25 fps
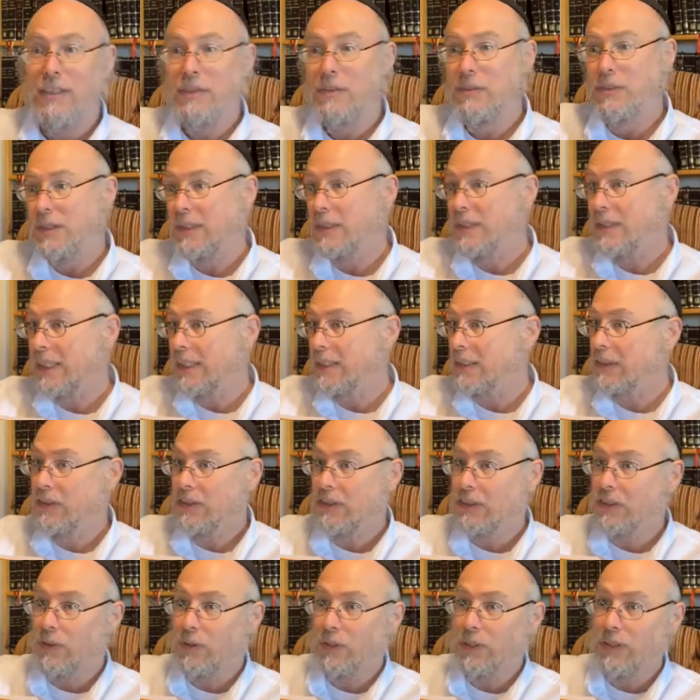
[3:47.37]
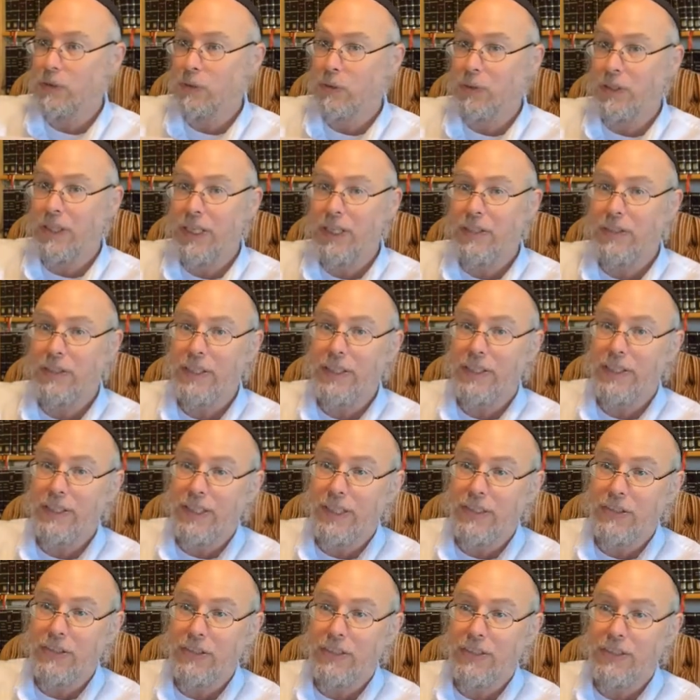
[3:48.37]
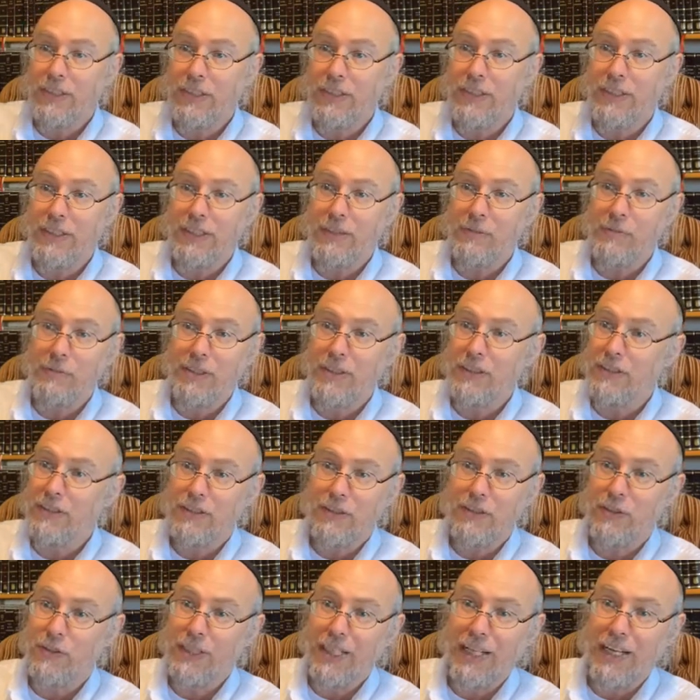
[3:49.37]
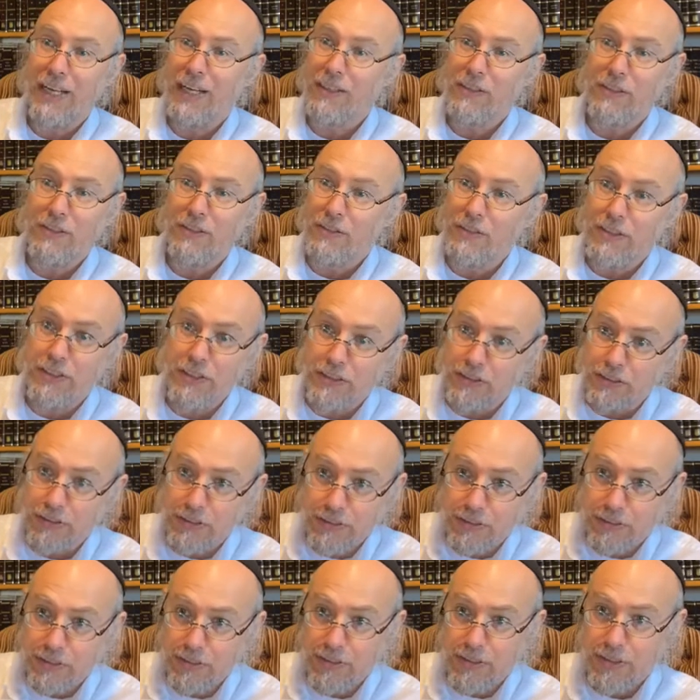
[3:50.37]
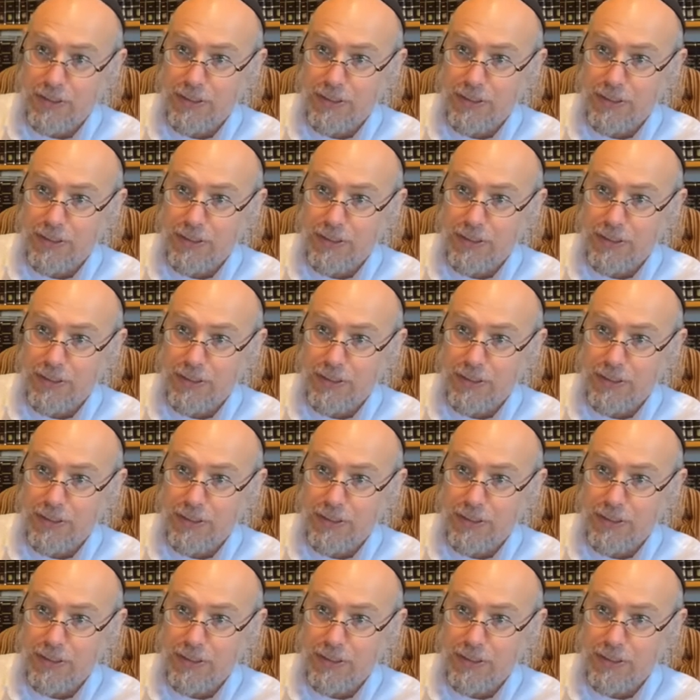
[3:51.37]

When he says you're going to inherit nations, he doesn't mean that you're going to conquer the earth.